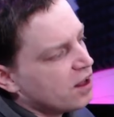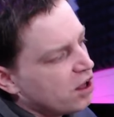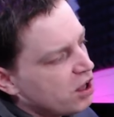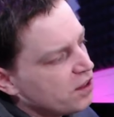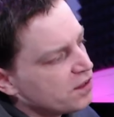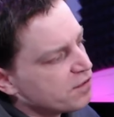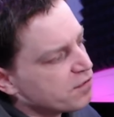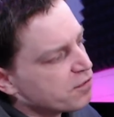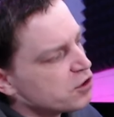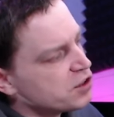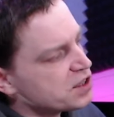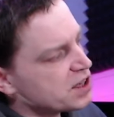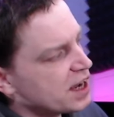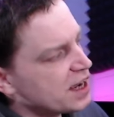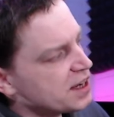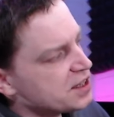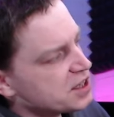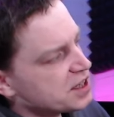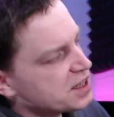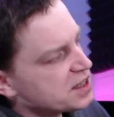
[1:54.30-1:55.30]
On the front,
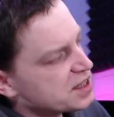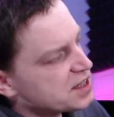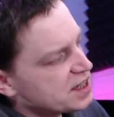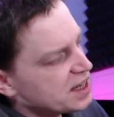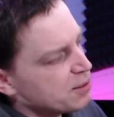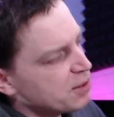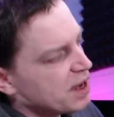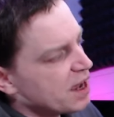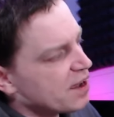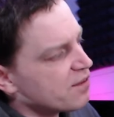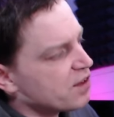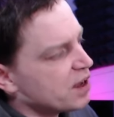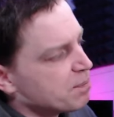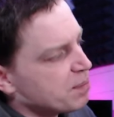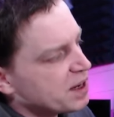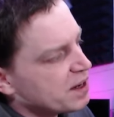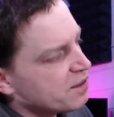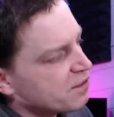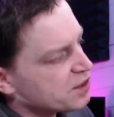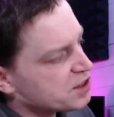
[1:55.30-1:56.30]
as you can see, we have a
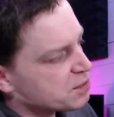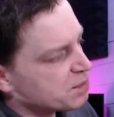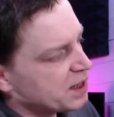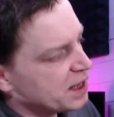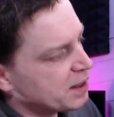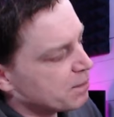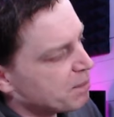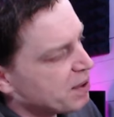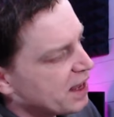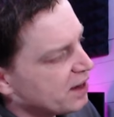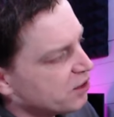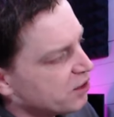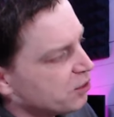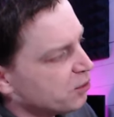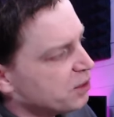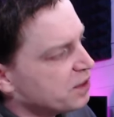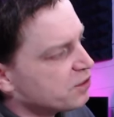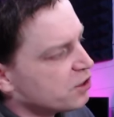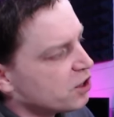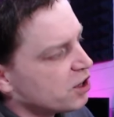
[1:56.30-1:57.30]
bit of a split
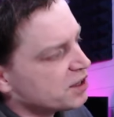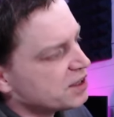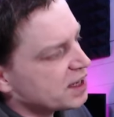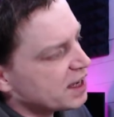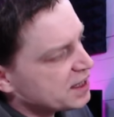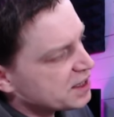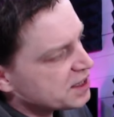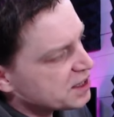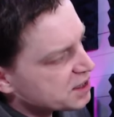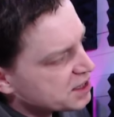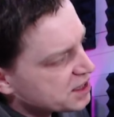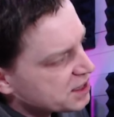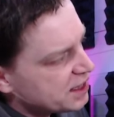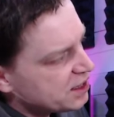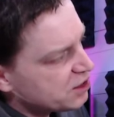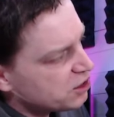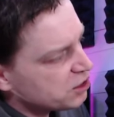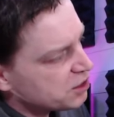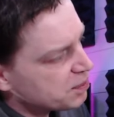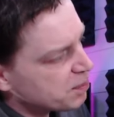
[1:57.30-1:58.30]
panel. We've got a
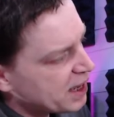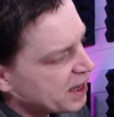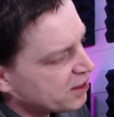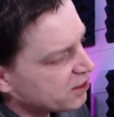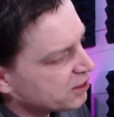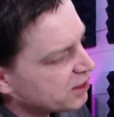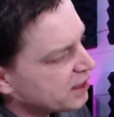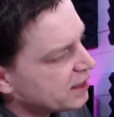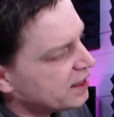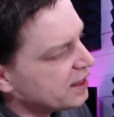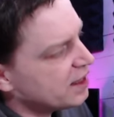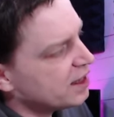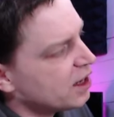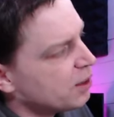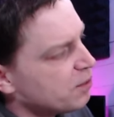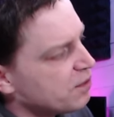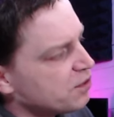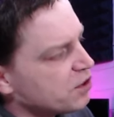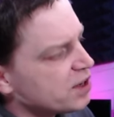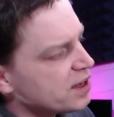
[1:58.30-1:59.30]
steel panel here,
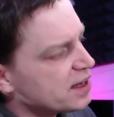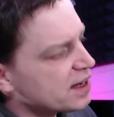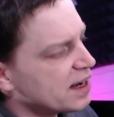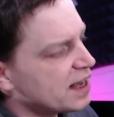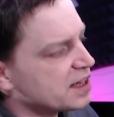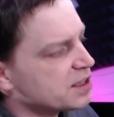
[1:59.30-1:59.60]
and we've got a glass